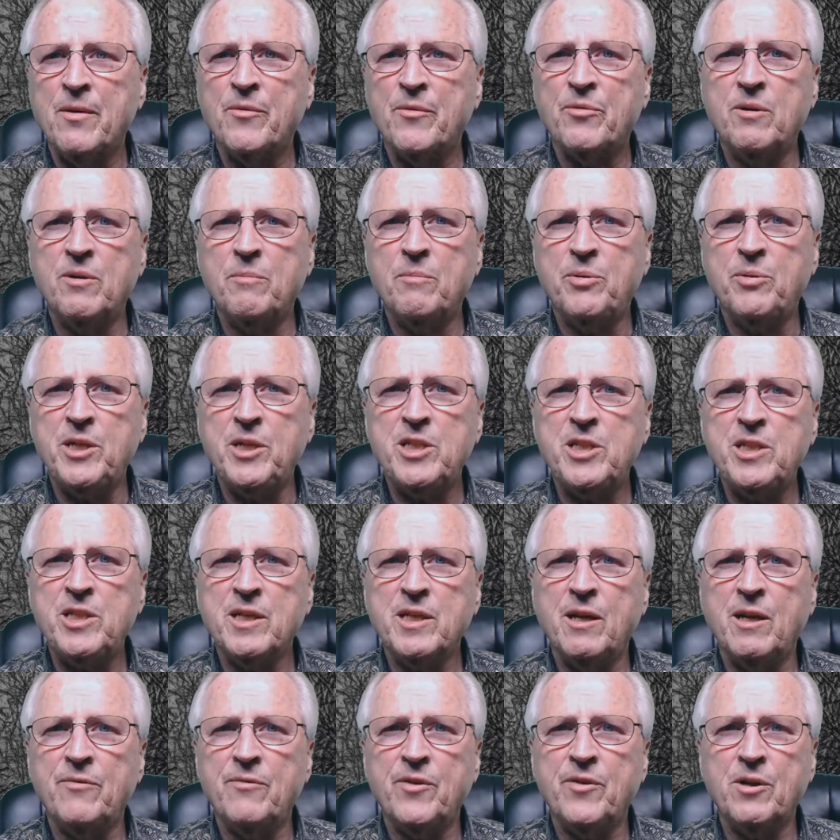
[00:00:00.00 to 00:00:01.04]
for
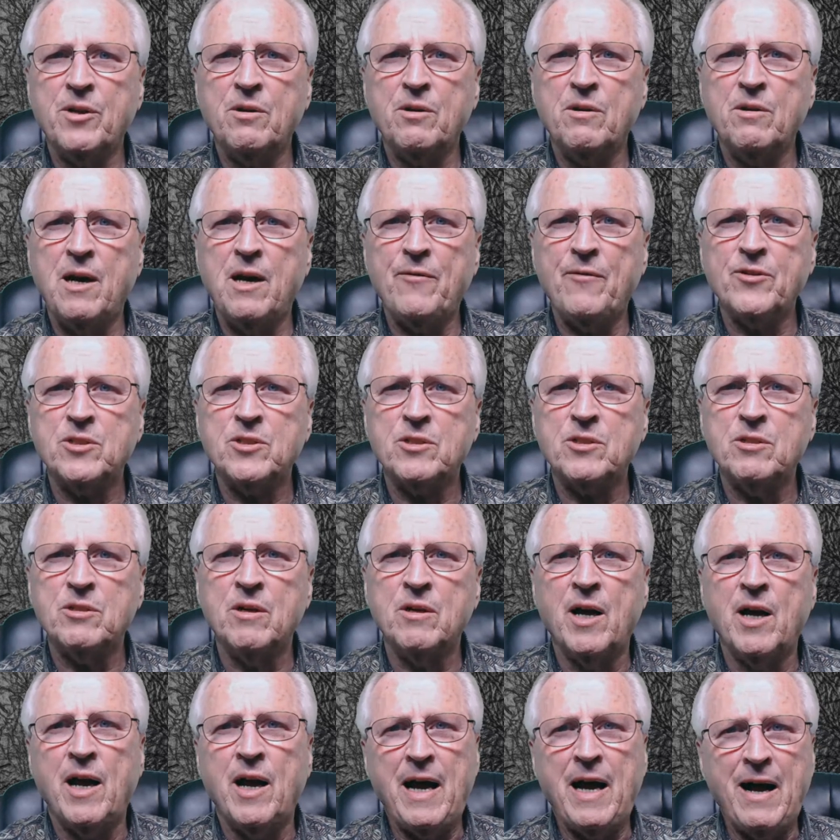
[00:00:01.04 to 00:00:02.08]
impeaching a federal
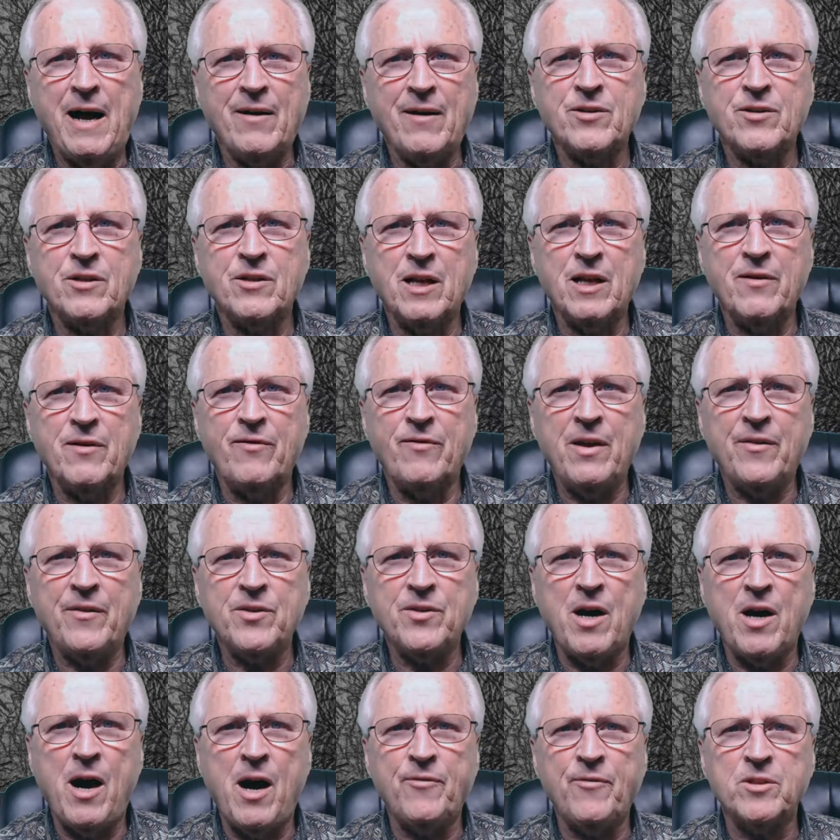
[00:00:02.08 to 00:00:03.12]
officer after they've
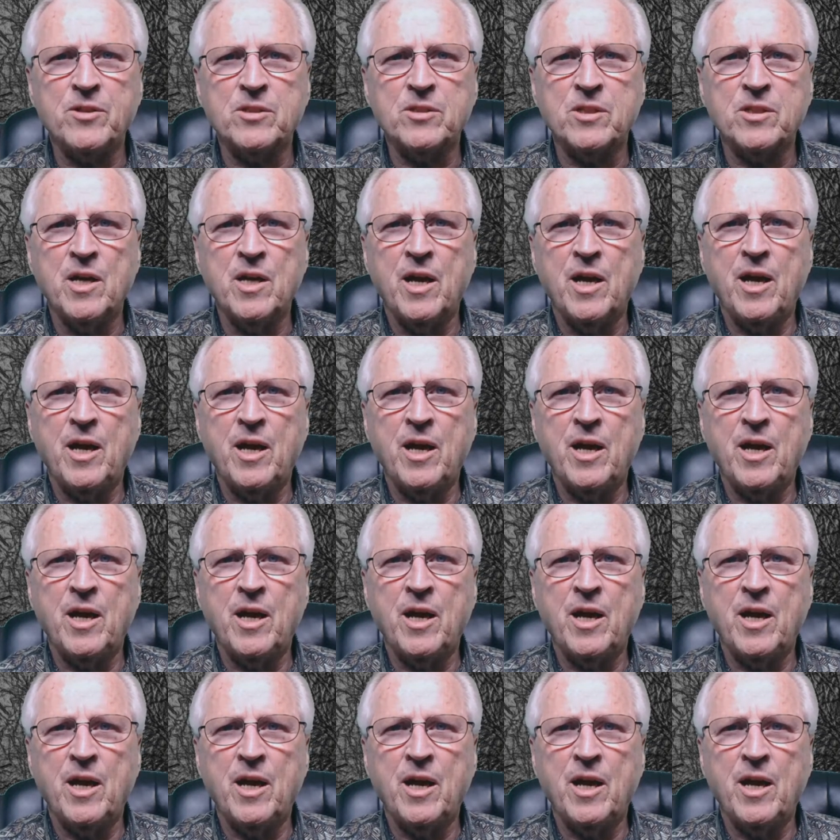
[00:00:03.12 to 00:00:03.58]
left office,